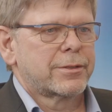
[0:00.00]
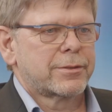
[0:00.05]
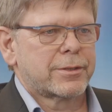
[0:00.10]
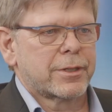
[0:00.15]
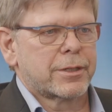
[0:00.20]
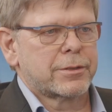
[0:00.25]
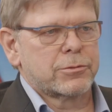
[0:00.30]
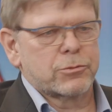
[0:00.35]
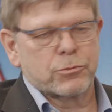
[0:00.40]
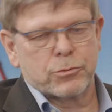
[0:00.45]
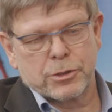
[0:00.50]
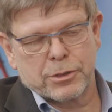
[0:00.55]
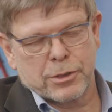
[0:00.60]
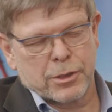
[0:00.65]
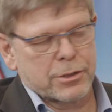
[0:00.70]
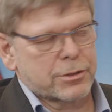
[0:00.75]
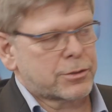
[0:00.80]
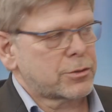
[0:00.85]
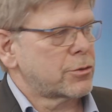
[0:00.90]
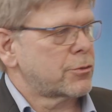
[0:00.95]
than
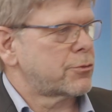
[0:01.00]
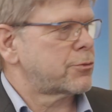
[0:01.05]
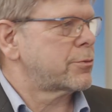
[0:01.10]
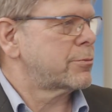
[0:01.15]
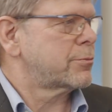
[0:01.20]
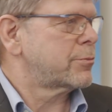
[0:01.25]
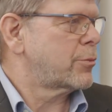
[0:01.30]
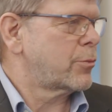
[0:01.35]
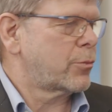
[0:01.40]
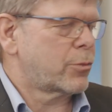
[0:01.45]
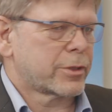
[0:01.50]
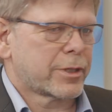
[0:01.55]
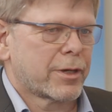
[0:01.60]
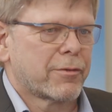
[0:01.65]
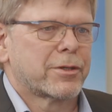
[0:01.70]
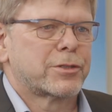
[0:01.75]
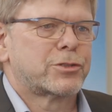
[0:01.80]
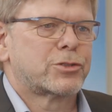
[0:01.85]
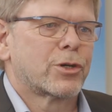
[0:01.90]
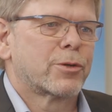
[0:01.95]
results of
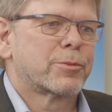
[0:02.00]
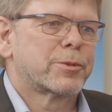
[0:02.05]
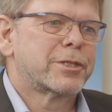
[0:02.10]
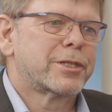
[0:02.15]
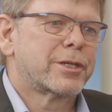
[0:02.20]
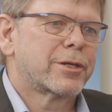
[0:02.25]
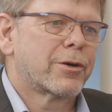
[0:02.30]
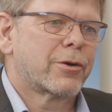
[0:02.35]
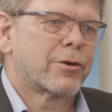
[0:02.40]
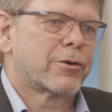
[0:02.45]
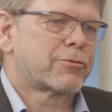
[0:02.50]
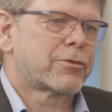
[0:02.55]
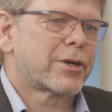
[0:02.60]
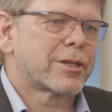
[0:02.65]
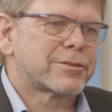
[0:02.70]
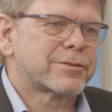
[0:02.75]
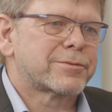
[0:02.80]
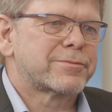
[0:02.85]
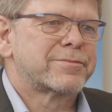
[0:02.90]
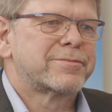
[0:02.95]
whatever, Germany or
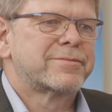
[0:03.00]
France.